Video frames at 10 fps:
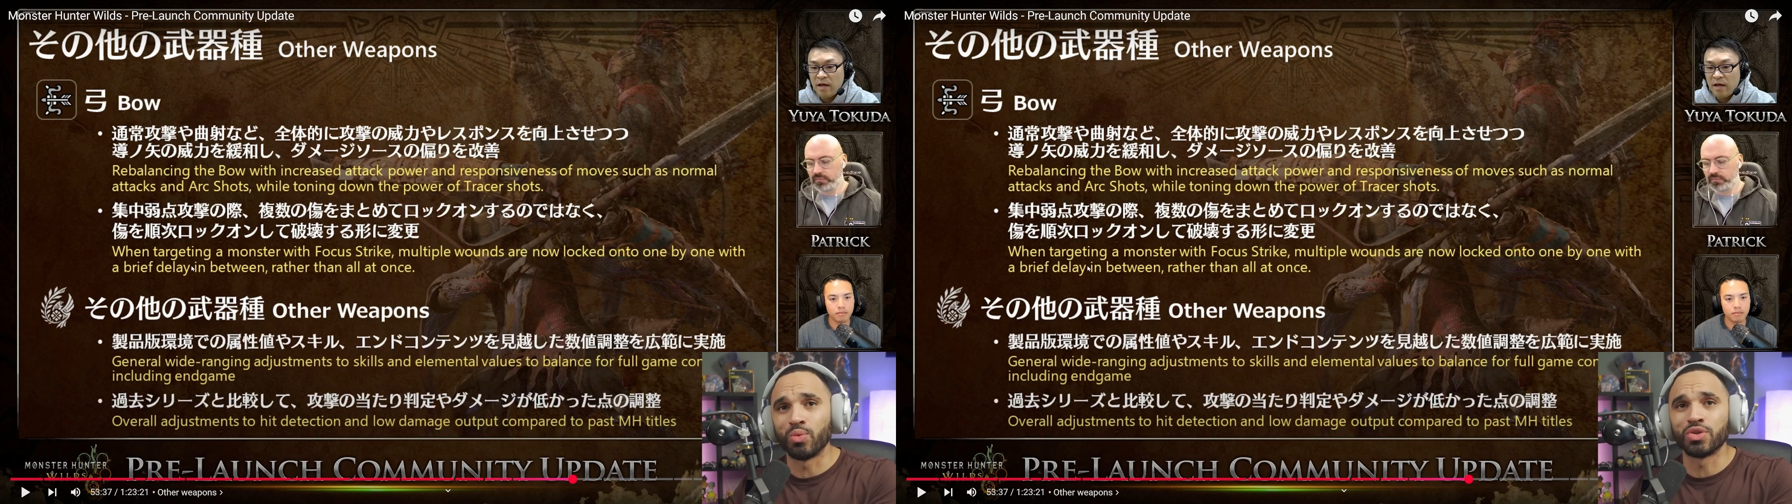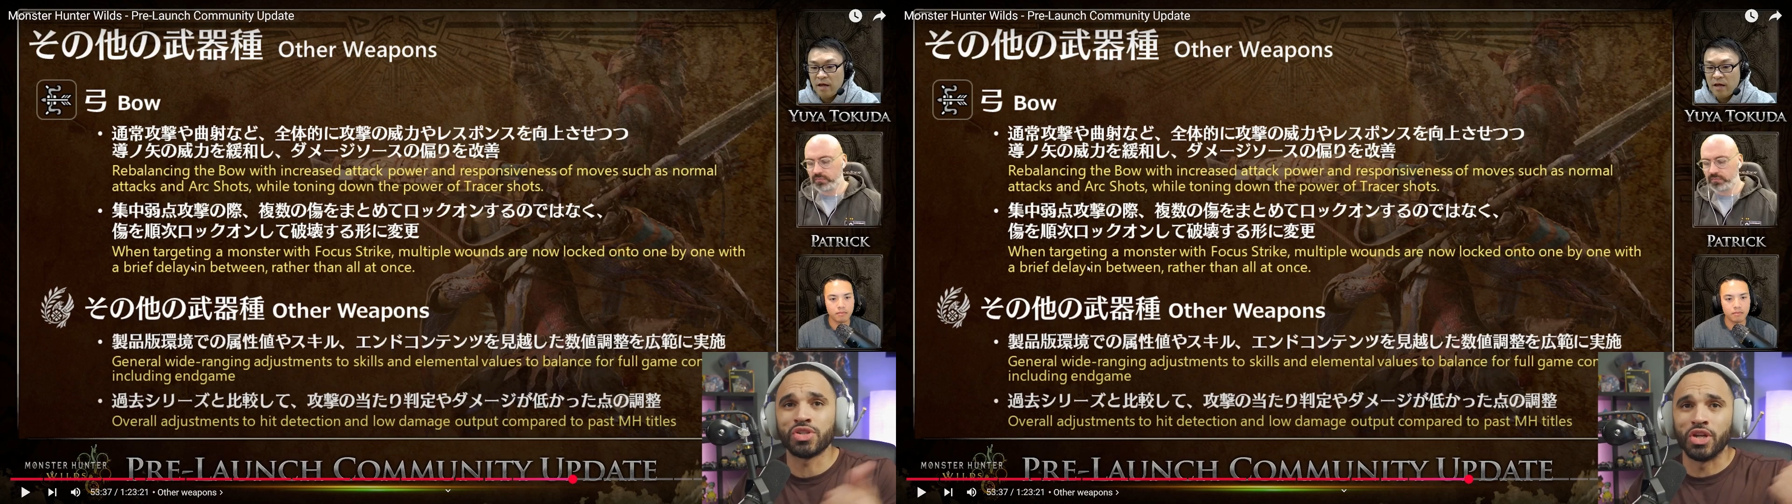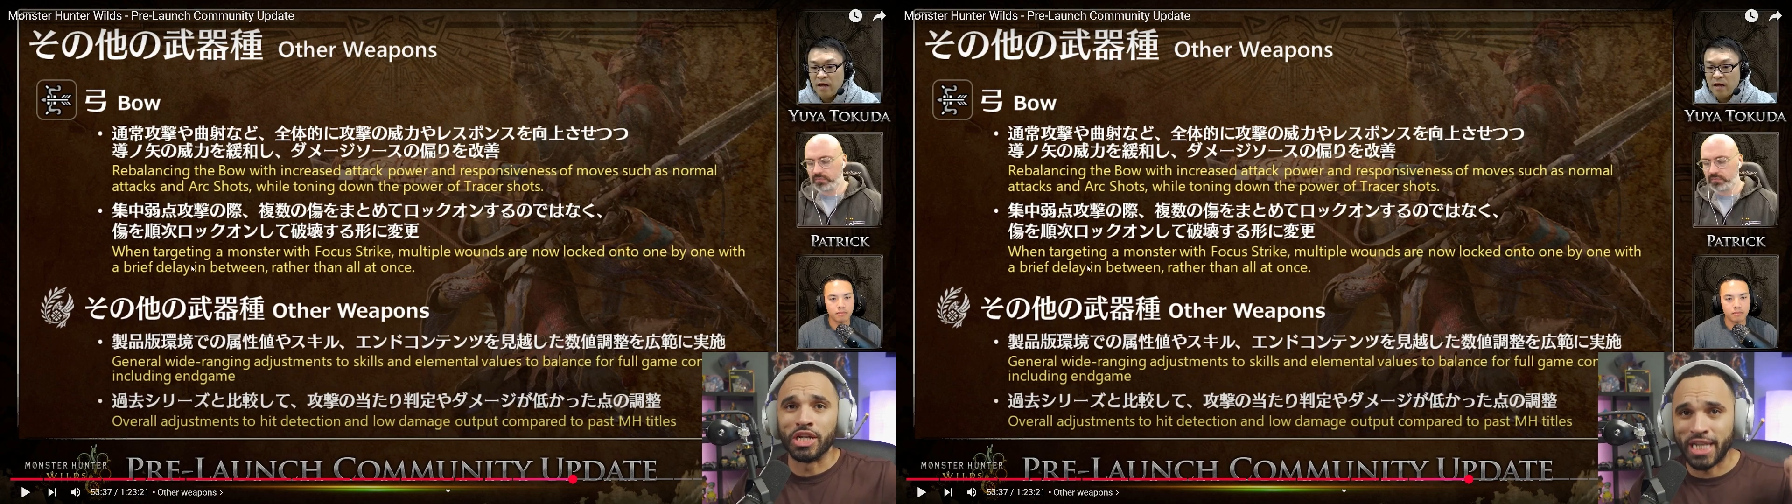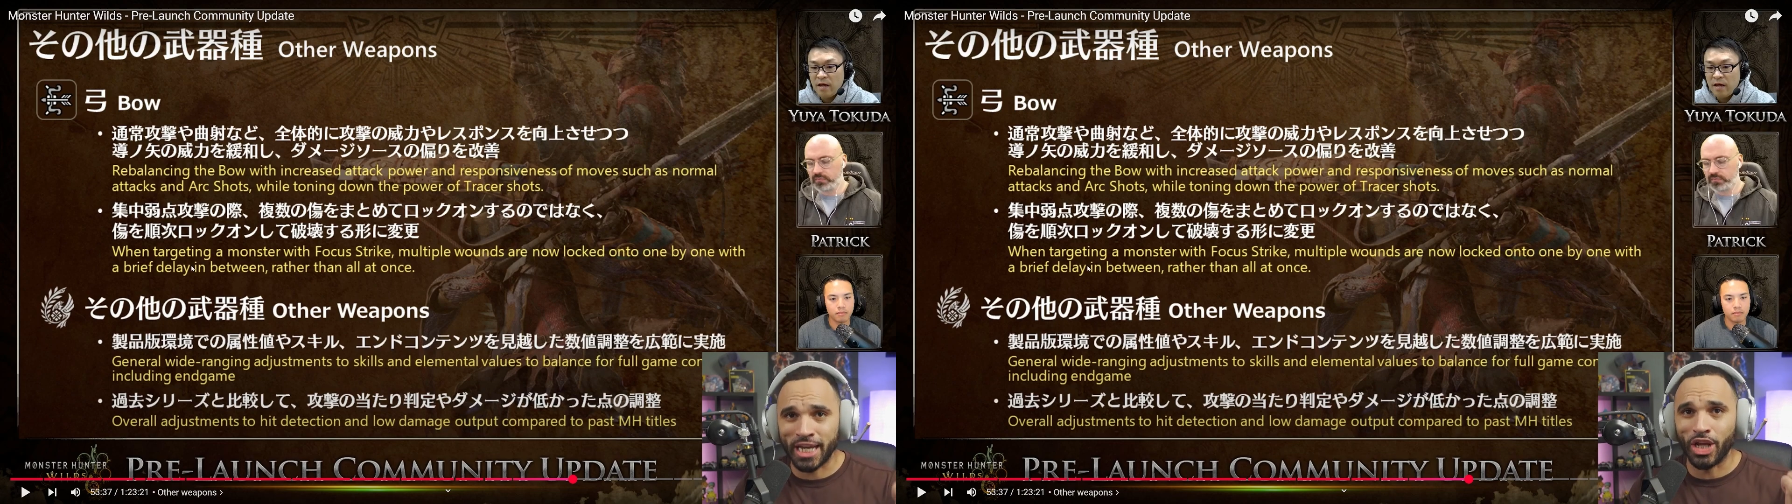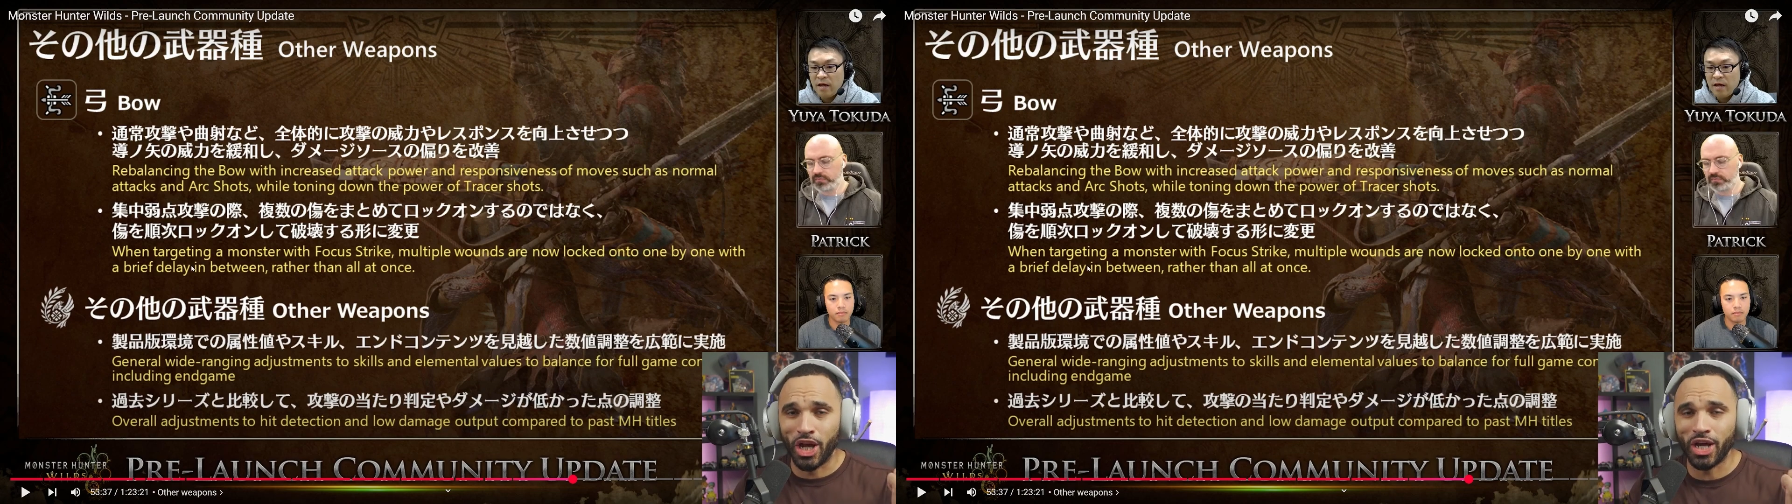We're just going to
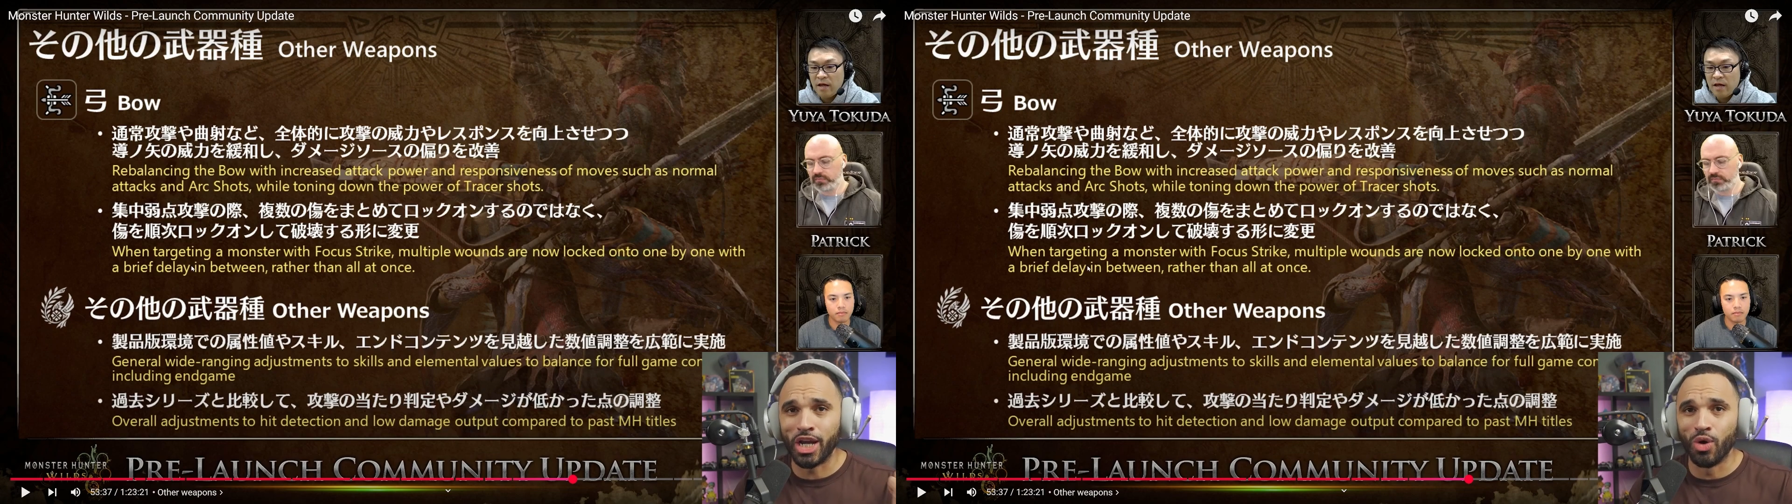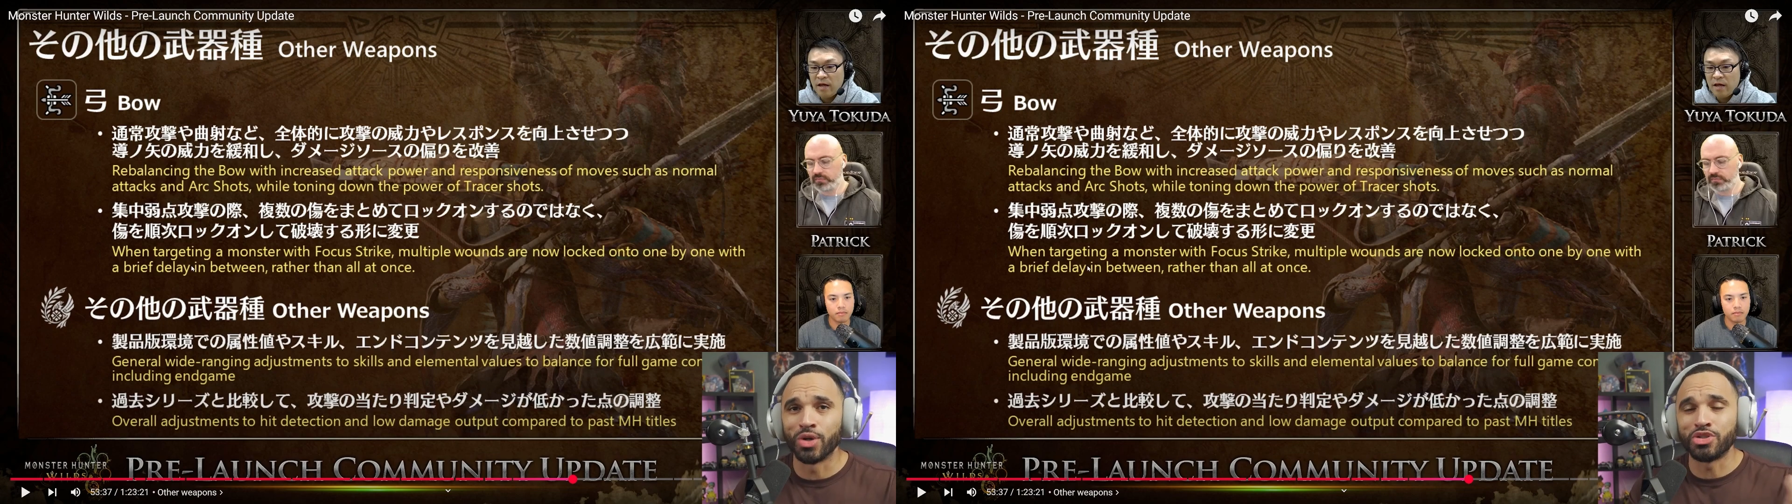take the Hunting Horn